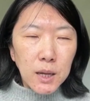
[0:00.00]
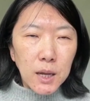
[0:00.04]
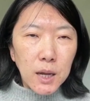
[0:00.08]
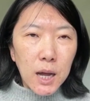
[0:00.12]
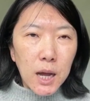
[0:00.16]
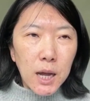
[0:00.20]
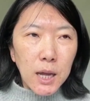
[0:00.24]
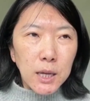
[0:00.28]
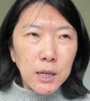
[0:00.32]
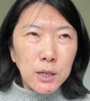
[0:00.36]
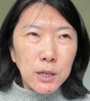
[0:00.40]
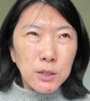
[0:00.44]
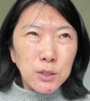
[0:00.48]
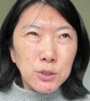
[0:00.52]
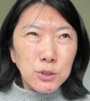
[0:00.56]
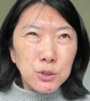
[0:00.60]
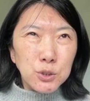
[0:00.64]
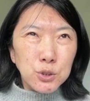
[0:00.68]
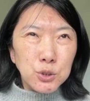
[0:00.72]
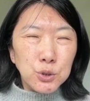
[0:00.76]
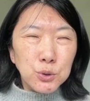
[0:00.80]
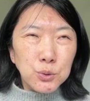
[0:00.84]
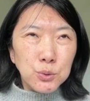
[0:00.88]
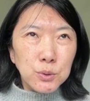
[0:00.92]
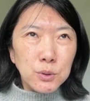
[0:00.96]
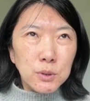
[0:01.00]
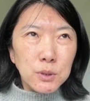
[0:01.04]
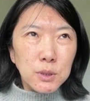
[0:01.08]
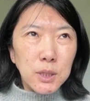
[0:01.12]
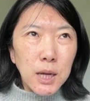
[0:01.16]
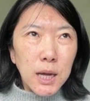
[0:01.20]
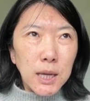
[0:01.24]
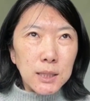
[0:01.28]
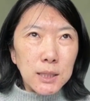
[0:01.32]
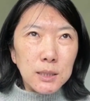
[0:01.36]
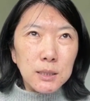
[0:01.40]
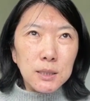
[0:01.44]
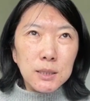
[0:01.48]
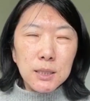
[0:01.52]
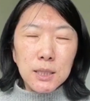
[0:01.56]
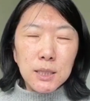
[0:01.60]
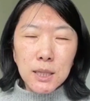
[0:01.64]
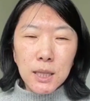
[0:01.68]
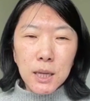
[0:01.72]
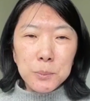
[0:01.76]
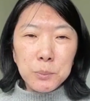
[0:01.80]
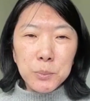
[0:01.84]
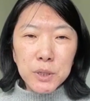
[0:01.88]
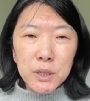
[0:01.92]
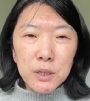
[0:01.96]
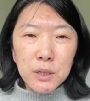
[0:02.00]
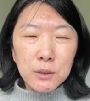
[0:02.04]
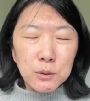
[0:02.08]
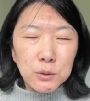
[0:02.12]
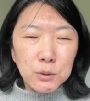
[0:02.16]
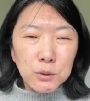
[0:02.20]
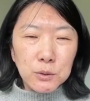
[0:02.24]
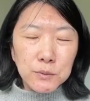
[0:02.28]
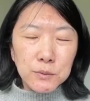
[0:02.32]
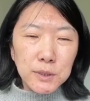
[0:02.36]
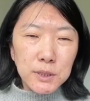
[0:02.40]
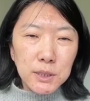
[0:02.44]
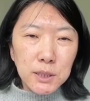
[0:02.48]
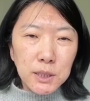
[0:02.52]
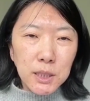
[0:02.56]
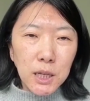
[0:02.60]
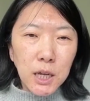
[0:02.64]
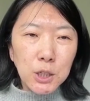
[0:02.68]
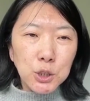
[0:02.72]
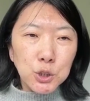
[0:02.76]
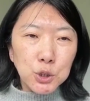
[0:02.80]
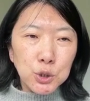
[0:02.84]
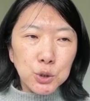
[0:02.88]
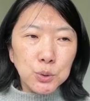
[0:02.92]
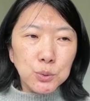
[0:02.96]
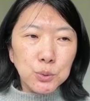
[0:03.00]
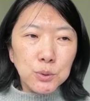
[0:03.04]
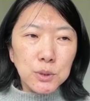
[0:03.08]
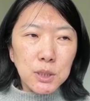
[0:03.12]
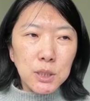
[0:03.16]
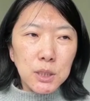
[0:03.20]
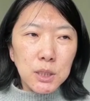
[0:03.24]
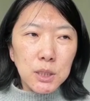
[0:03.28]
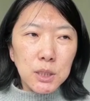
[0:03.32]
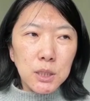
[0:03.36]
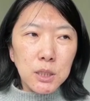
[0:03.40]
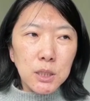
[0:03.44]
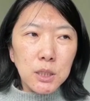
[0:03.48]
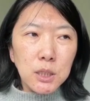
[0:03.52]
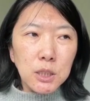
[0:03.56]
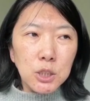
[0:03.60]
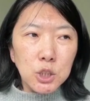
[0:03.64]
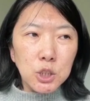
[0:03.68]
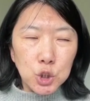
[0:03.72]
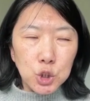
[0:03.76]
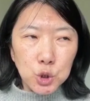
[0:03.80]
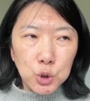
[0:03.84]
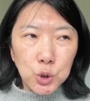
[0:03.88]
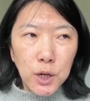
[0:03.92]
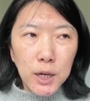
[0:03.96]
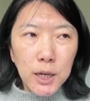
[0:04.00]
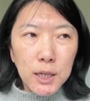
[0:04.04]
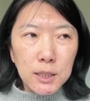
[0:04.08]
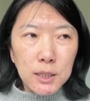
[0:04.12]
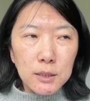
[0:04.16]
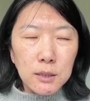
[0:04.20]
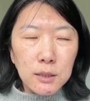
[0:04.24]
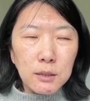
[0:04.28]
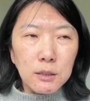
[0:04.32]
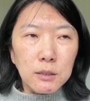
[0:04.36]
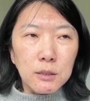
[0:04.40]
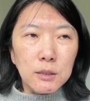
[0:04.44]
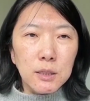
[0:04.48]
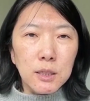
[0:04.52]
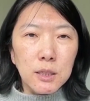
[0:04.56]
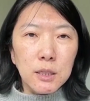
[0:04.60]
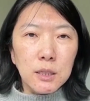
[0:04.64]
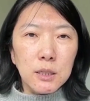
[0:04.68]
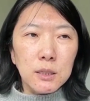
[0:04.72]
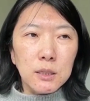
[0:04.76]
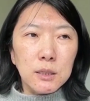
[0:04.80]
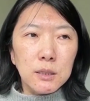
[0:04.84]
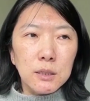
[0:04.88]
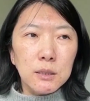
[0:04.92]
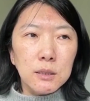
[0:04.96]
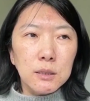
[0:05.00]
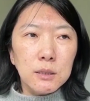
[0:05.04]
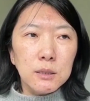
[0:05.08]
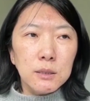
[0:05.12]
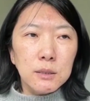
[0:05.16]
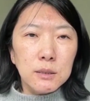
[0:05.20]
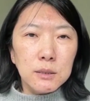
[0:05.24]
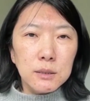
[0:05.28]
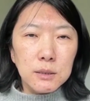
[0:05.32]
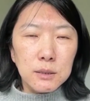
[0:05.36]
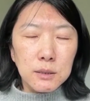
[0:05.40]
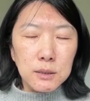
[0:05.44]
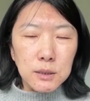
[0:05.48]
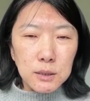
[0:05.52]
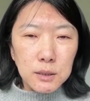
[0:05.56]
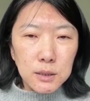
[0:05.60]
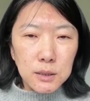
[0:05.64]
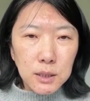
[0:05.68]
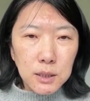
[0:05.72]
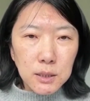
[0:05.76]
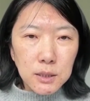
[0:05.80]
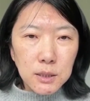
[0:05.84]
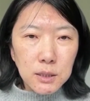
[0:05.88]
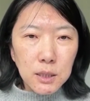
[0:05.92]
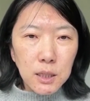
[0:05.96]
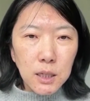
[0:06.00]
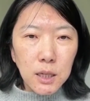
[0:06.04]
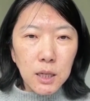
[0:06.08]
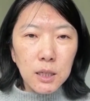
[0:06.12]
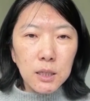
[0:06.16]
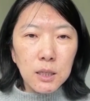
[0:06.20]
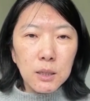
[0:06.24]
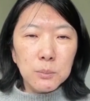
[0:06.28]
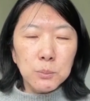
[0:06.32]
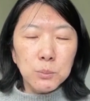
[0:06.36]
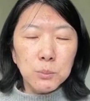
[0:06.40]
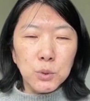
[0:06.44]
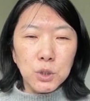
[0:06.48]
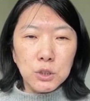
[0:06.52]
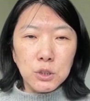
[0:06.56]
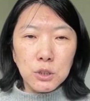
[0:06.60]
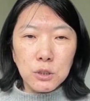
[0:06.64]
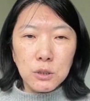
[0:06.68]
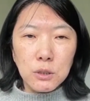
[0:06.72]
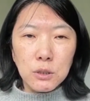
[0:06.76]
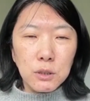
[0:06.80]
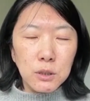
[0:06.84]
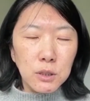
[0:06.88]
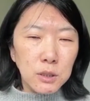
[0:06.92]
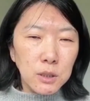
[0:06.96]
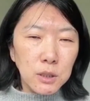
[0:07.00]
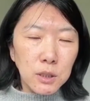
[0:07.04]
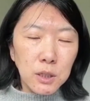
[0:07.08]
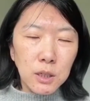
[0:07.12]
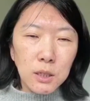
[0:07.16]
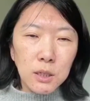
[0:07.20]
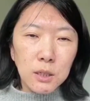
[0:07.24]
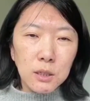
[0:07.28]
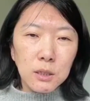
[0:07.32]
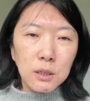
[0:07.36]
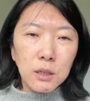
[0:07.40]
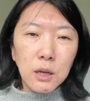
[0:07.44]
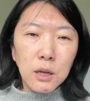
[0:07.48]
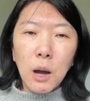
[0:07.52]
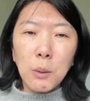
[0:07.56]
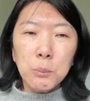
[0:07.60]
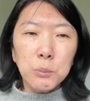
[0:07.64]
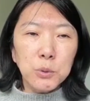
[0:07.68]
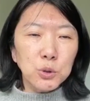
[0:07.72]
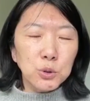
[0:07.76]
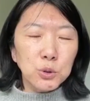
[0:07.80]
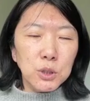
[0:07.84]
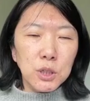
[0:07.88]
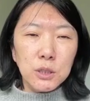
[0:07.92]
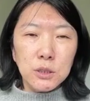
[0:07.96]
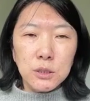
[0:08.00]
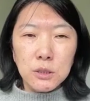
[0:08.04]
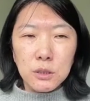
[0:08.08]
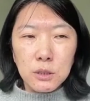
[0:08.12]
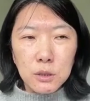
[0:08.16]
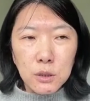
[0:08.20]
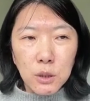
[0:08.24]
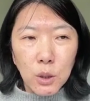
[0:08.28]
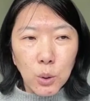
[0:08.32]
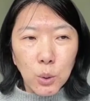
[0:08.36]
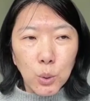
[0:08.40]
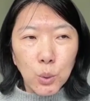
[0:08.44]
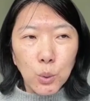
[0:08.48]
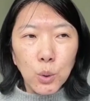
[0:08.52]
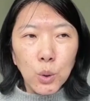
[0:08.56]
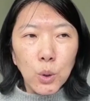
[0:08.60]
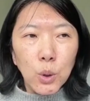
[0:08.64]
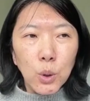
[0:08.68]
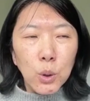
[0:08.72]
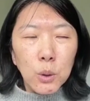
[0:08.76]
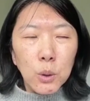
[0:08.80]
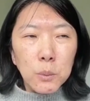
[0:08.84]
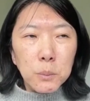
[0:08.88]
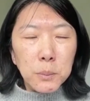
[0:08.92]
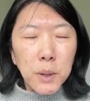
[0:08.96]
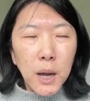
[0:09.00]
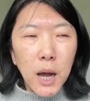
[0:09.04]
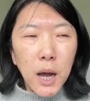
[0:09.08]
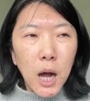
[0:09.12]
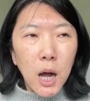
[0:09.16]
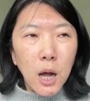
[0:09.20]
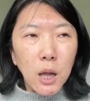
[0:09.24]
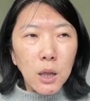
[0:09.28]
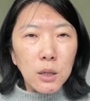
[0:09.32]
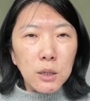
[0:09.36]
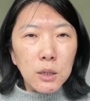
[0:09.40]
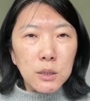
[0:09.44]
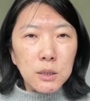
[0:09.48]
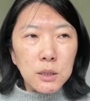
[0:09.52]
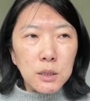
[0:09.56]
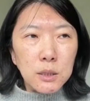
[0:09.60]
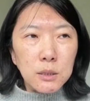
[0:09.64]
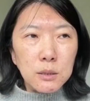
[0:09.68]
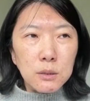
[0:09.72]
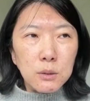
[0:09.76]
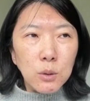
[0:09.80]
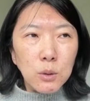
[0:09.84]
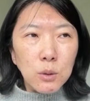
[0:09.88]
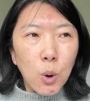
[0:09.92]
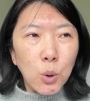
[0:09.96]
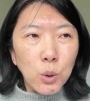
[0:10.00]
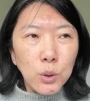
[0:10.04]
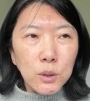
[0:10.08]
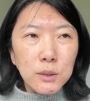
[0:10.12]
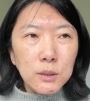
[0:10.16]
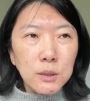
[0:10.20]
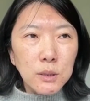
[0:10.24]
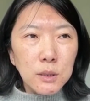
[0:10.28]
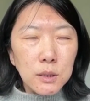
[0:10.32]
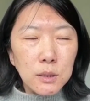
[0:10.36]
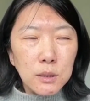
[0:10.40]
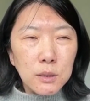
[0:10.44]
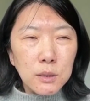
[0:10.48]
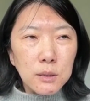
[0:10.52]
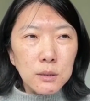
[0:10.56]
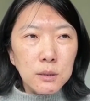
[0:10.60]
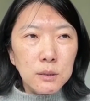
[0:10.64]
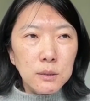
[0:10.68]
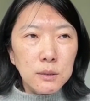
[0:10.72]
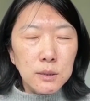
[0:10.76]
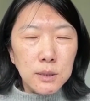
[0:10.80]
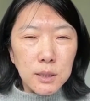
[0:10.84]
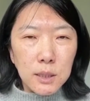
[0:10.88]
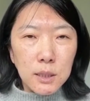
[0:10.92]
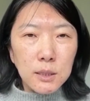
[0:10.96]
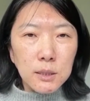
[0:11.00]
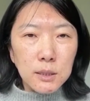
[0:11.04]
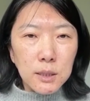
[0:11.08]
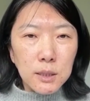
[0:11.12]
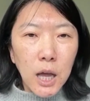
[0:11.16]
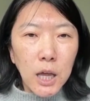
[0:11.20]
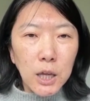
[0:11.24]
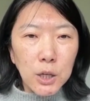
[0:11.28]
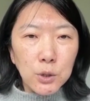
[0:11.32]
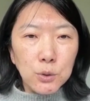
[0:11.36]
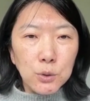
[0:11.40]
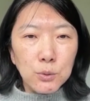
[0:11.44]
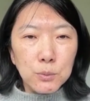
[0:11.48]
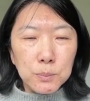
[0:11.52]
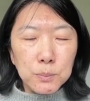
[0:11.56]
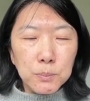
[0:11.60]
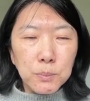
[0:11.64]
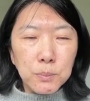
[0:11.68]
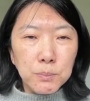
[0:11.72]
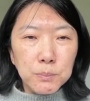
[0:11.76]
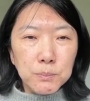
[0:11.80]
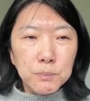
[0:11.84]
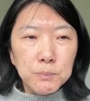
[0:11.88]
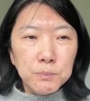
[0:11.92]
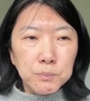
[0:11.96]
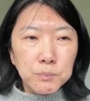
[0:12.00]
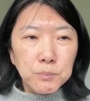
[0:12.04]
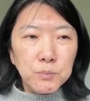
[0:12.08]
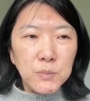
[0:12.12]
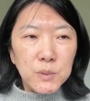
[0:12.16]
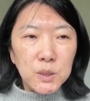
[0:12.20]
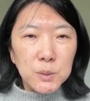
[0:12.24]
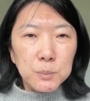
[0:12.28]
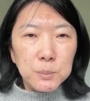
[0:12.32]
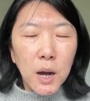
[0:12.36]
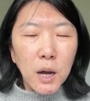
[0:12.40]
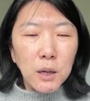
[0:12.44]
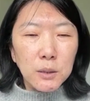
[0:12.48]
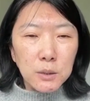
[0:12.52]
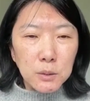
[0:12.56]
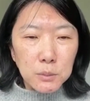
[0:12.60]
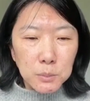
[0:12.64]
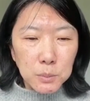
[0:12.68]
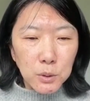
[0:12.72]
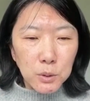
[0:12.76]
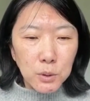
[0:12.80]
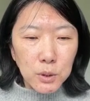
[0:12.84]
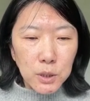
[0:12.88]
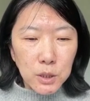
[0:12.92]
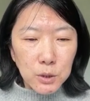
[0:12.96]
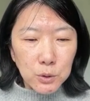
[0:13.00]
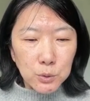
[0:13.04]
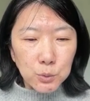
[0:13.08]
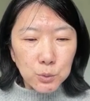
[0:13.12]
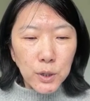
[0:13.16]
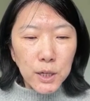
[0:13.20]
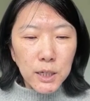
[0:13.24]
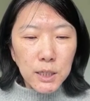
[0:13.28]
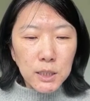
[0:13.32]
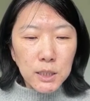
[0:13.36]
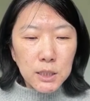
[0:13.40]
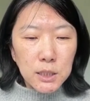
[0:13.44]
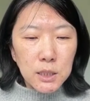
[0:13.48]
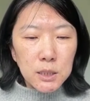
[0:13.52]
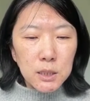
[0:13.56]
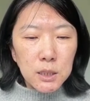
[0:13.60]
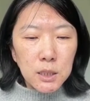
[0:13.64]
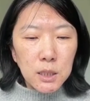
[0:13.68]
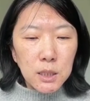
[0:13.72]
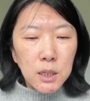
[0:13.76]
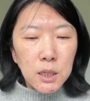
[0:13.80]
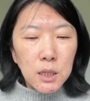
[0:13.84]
At Columbia University, I truly enjoyed learning statistics, machine learning, computational biology, all the things I could possibly reach.